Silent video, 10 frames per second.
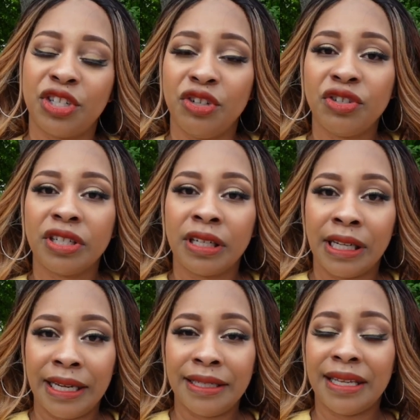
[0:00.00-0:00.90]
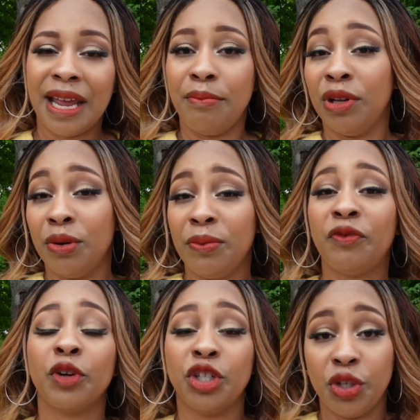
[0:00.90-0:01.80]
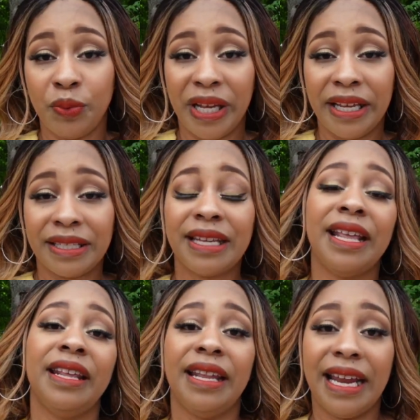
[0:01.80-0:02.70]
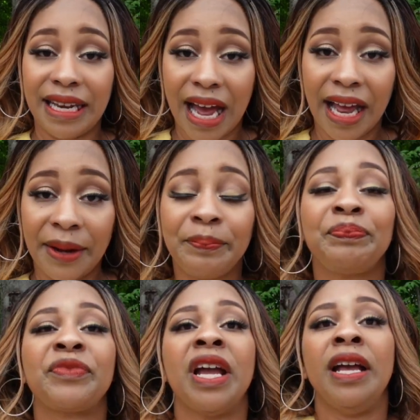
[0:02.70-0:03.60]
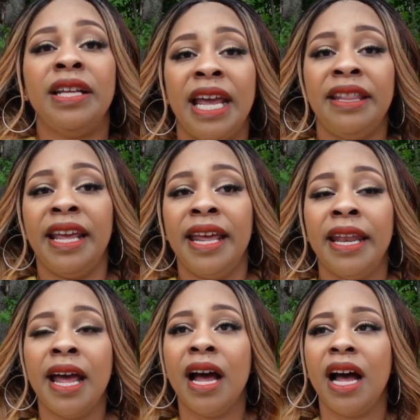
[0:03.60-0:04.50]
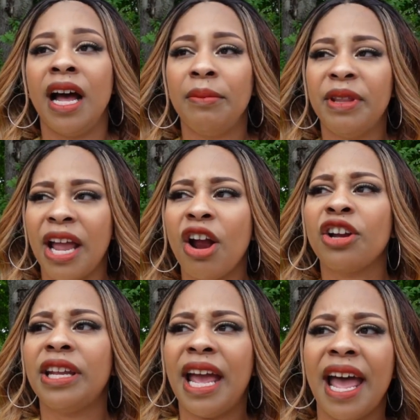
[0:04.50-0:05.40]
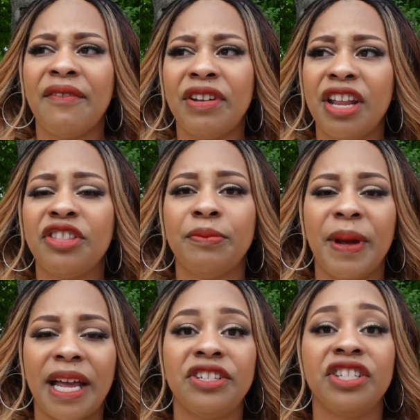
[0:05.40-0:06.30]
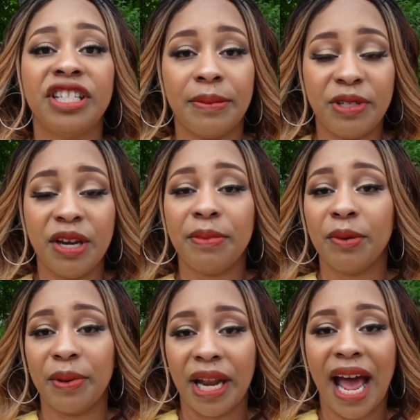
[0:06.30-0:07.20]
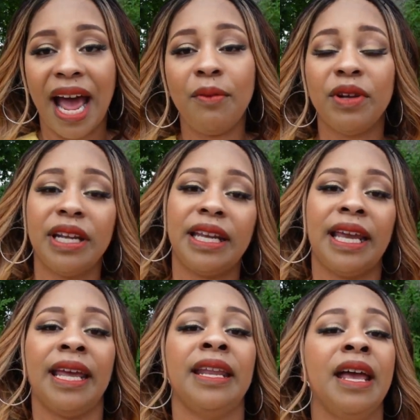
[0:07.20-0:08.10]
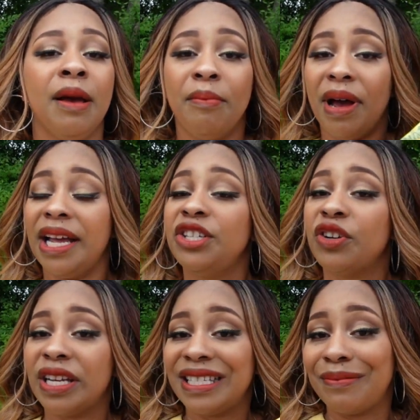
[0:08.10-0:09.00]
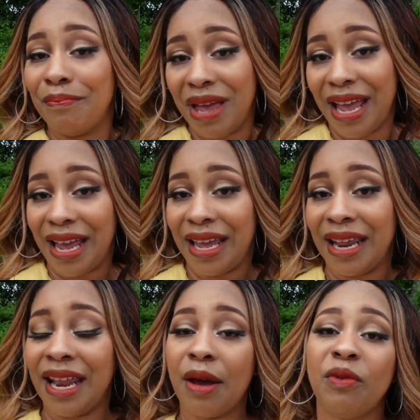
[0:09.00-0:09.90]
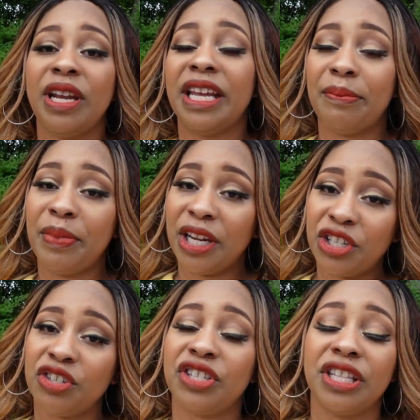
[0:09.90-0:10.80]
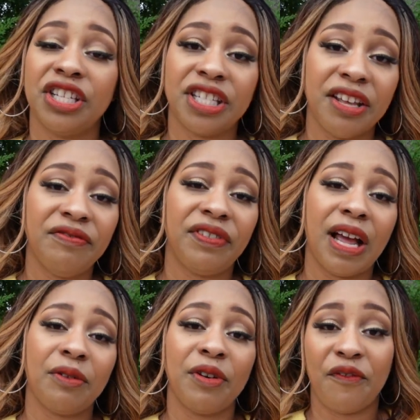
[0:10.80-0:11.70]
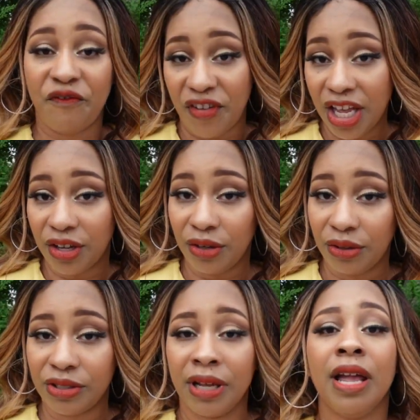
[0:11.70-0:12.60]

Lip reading: usually stay bloomed for 2 weeks and then they die. And then they are going to have another batch in September, but I want to get my dress made, and I want to get pictures in the sunflower field